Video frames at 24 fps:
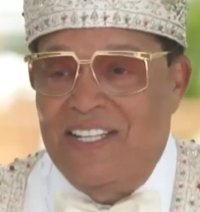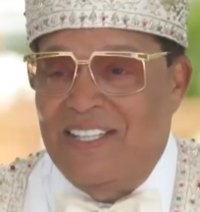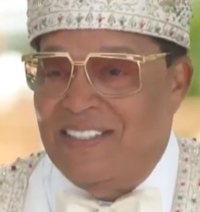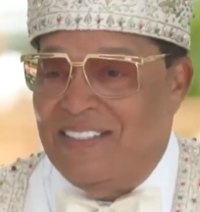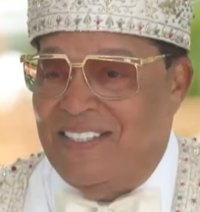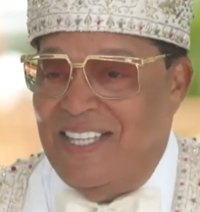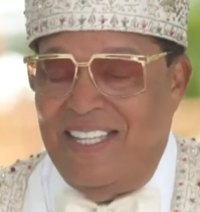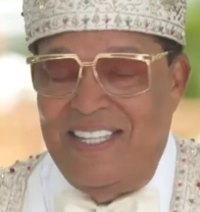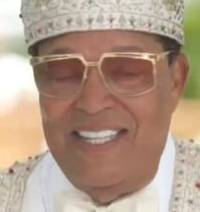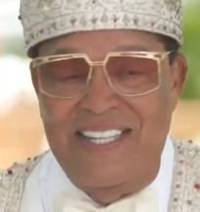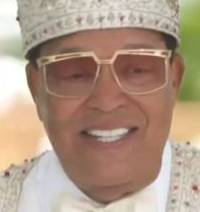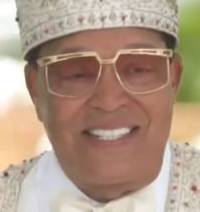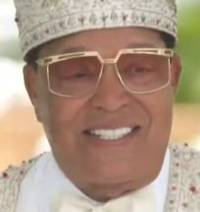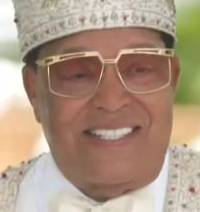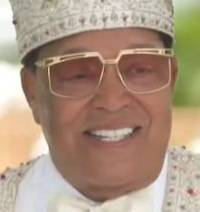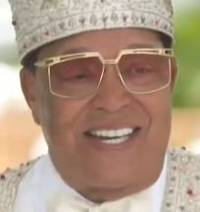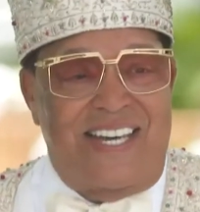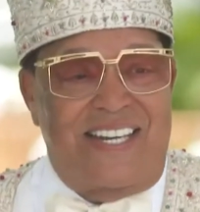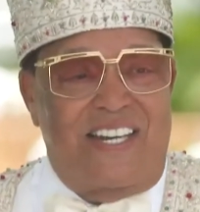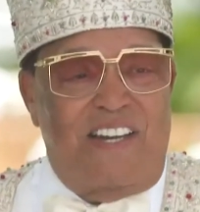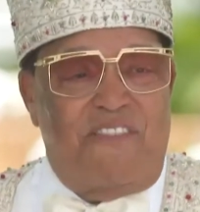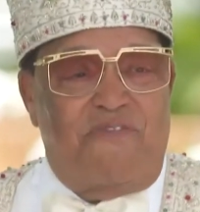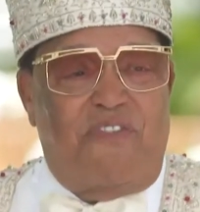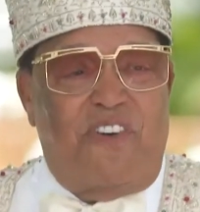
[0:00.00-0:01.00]
Then he said
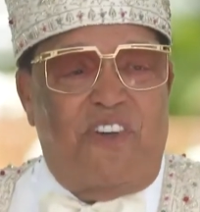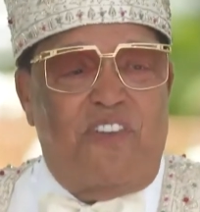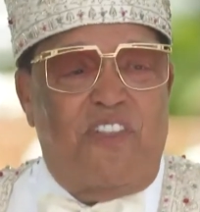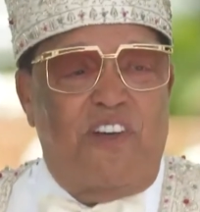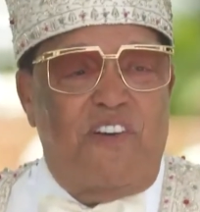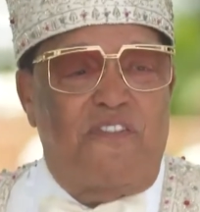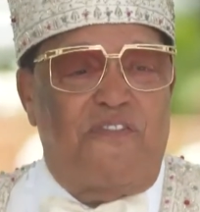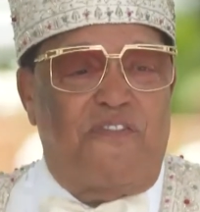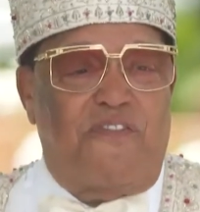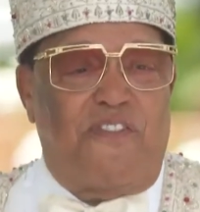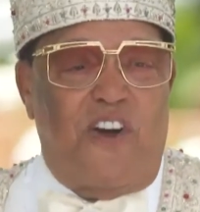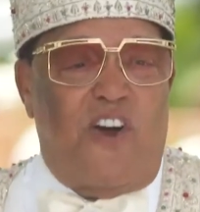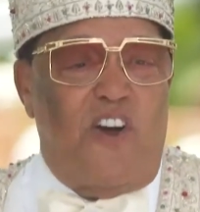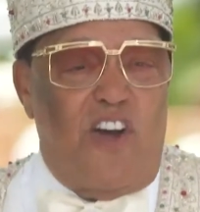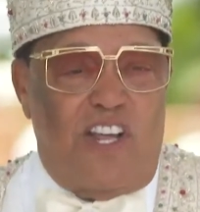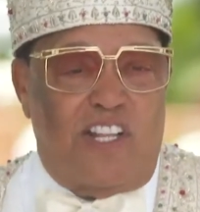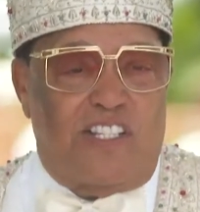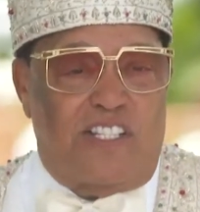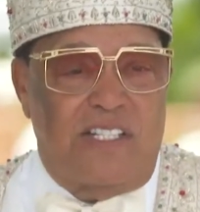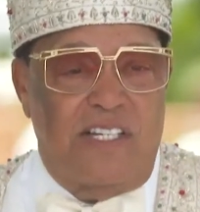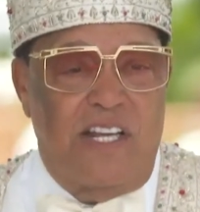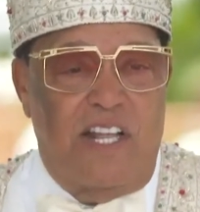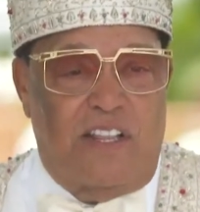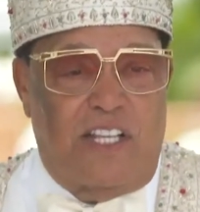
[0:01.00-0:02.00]
it for the
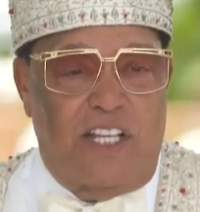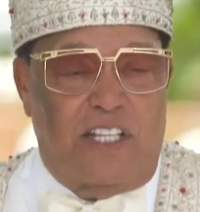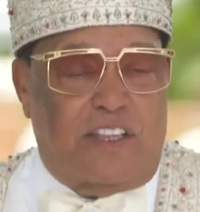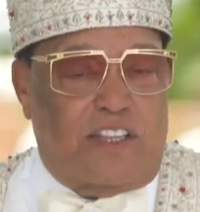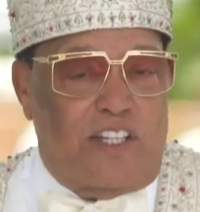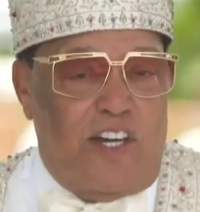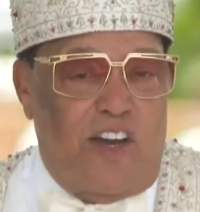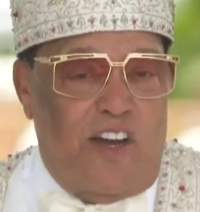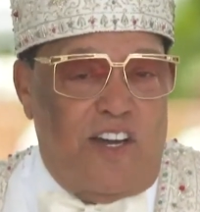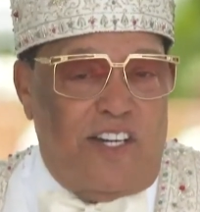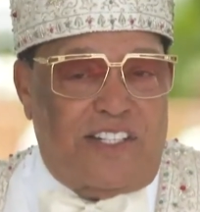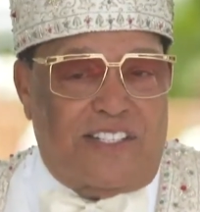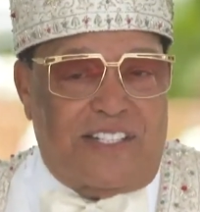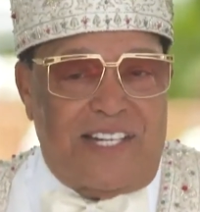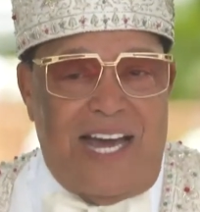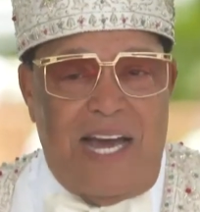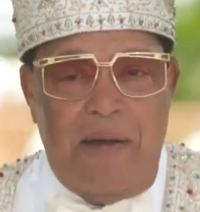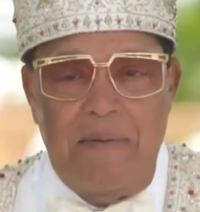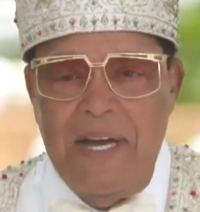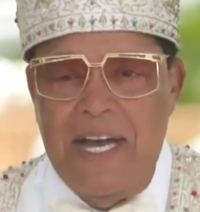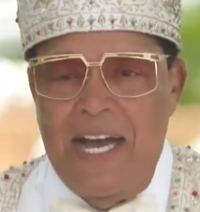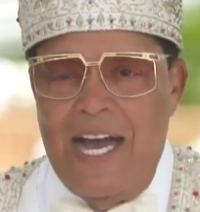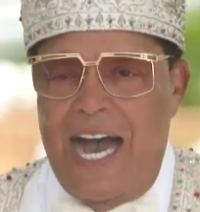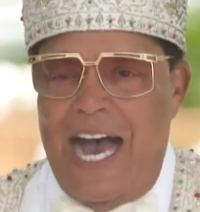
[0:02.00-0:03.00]
third time.
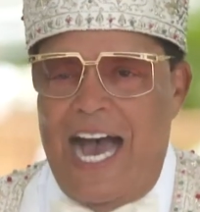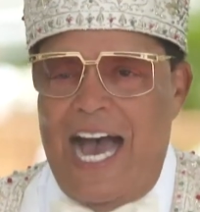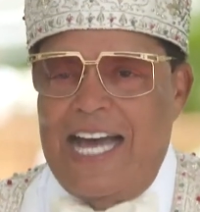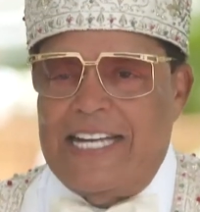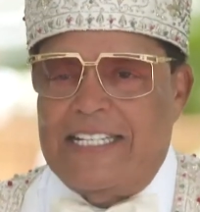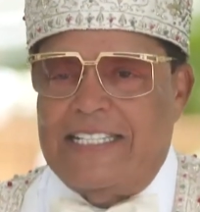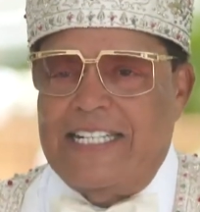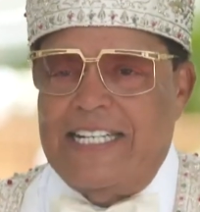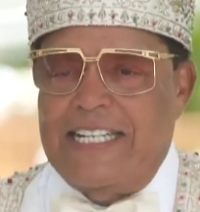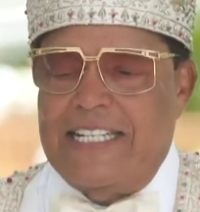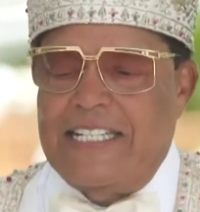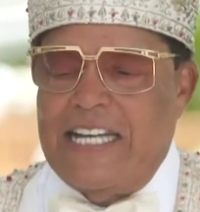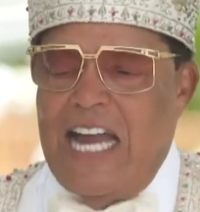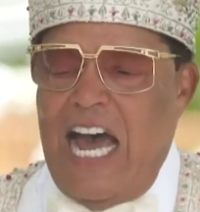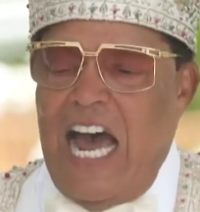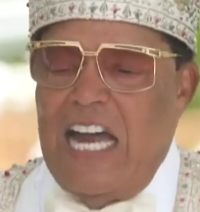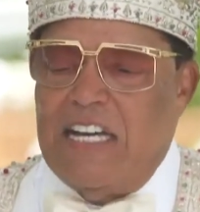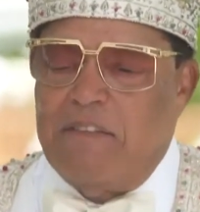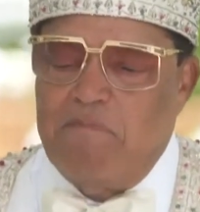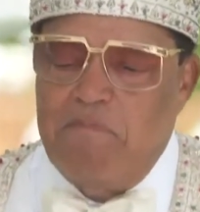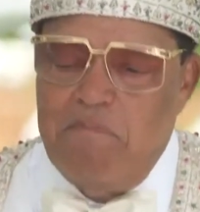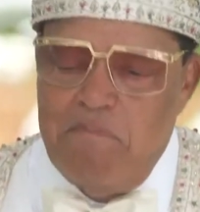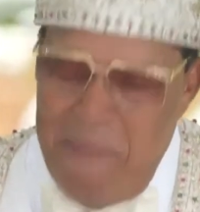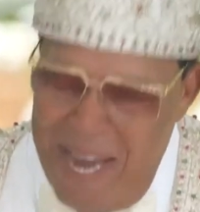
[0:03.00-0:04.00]
I did
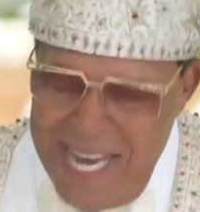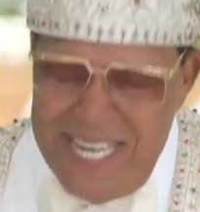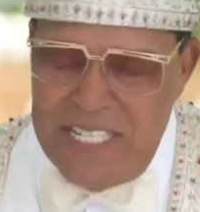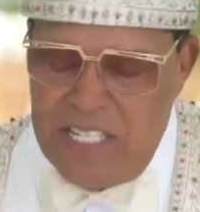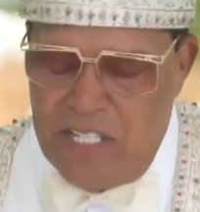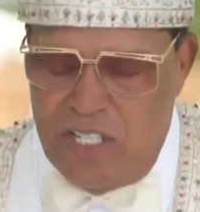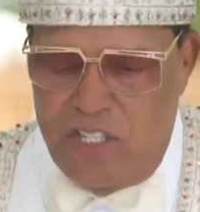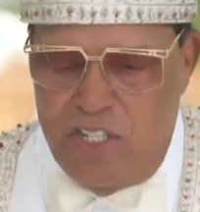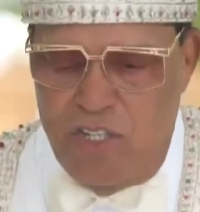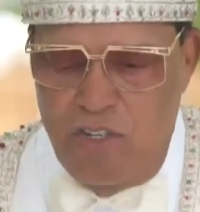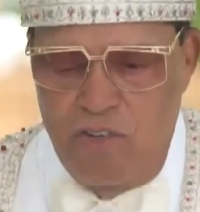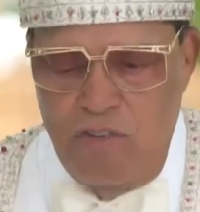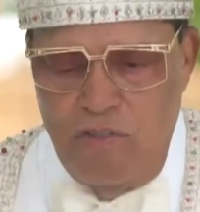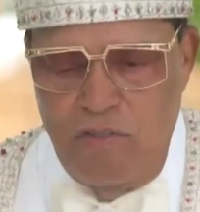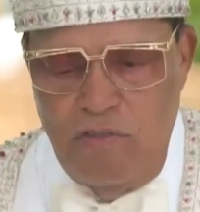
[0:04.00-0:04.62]
not make you.